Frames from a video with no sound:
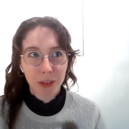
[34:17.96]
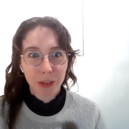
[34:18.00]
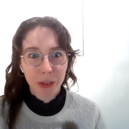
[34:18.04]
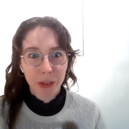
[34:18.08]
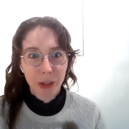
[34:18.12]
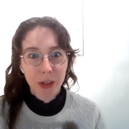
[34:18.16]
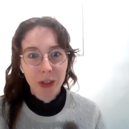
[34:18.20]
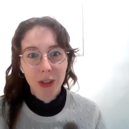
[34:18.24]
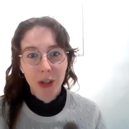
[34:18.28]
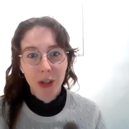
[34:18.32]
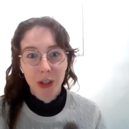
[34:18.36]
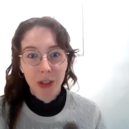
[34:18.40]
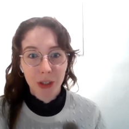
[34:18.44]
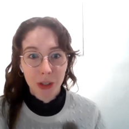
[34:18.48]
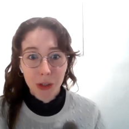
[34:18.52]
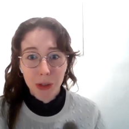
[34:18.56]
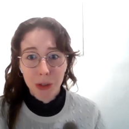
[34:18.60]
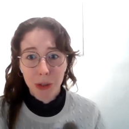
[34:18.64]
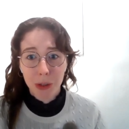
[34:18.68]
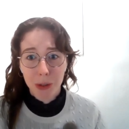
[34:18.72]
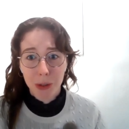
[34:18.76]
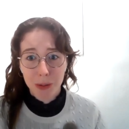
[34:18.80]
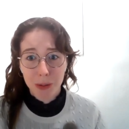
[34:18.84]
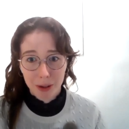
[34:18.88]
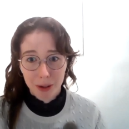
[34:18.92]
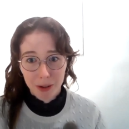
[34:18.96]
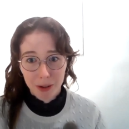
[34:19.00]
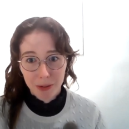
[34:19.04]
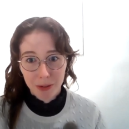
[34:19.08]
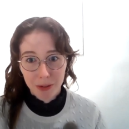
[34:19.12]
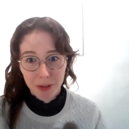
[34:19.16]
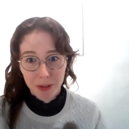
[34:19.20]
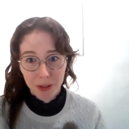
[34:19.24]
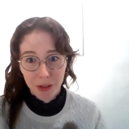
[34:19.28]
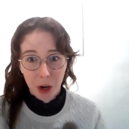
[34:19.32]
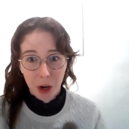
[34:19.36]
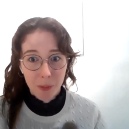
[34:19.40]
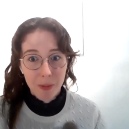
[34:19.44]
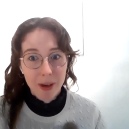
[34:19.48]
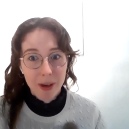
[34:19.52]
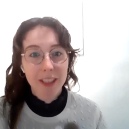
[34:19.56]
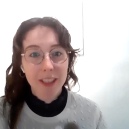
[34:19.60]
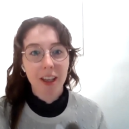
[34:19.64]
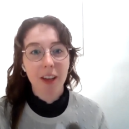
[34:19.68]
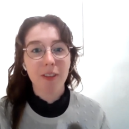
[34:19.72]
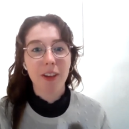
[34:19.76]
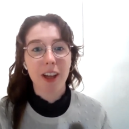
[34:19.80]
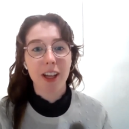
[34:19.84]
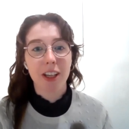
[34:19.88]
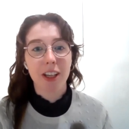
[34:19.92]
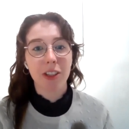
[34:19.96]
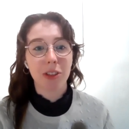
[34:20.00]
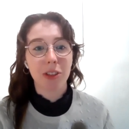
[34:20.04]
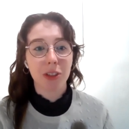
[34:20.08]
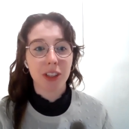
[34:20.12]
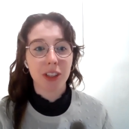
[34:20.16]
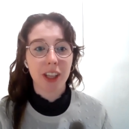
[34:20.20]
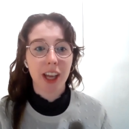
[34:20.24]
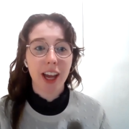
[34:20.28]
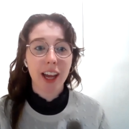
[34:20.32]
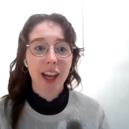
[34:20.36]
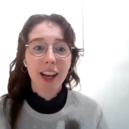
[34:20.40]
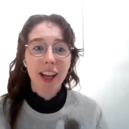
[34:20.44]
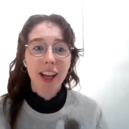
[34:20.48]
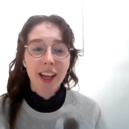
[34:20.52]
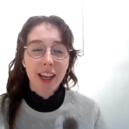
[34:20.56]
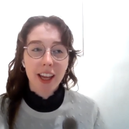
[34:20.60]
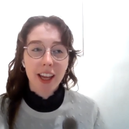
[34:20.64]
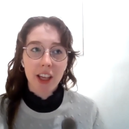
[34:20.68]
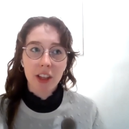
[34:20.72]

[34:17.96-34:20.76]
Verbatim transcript: looked on YouTube and taught myself how to do that.